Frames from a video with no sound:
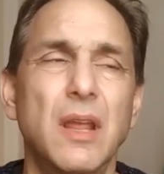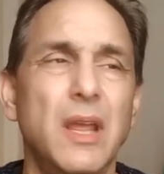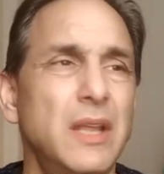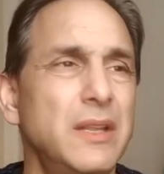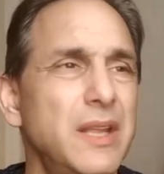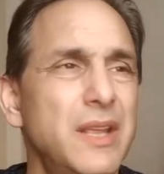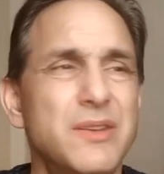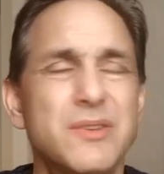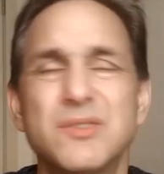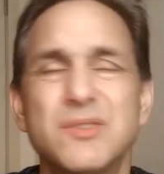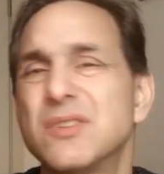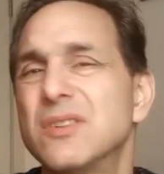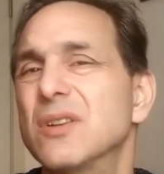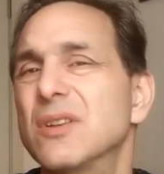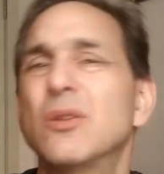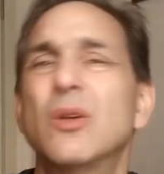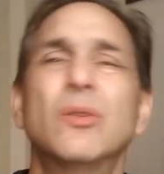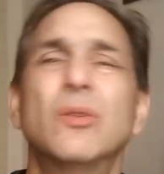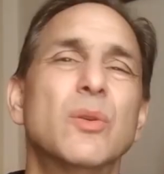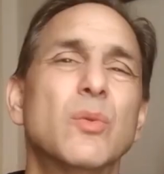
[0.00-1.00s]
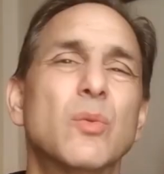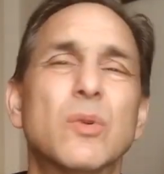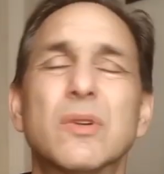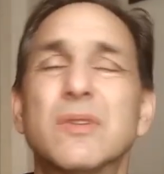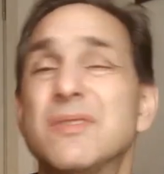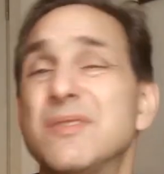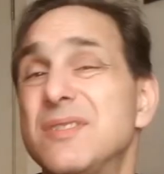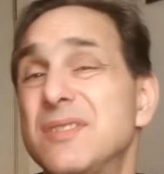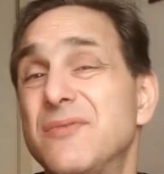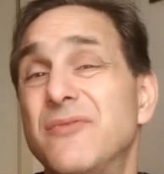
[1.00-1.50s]
and then you're still only
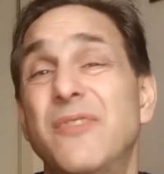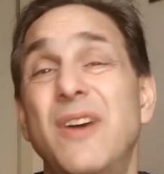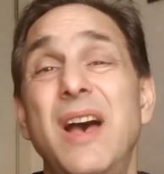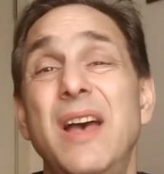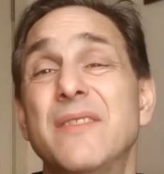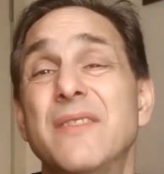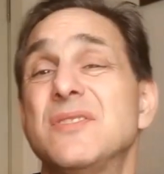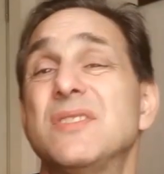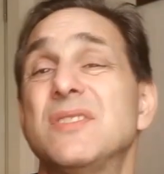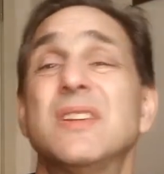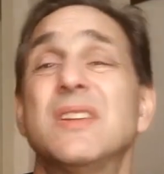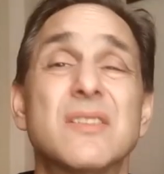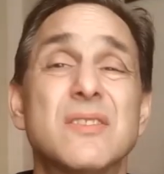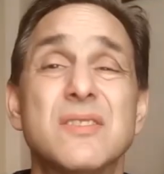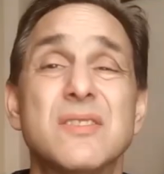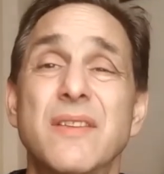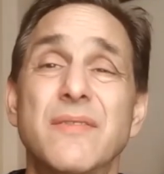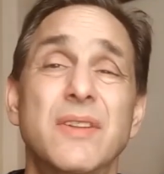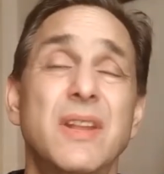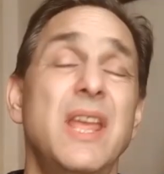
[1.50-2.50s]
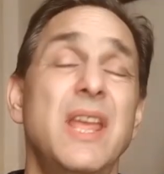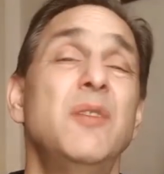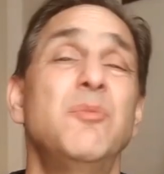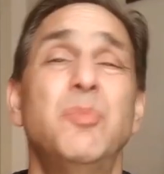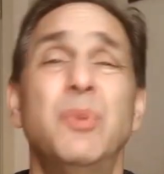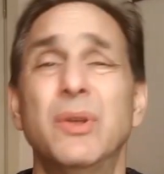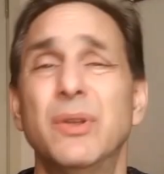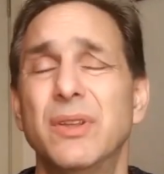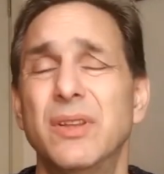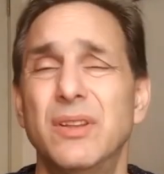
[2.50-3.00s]
worth 5, 6, 7, 8
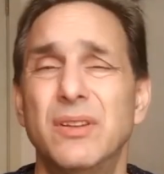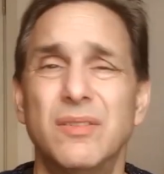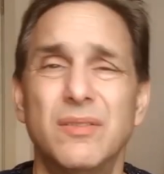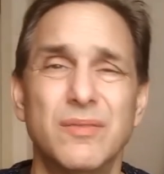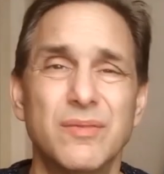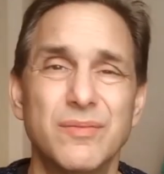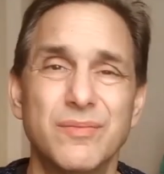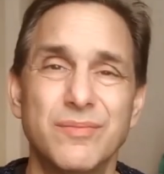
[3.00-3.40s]
billion,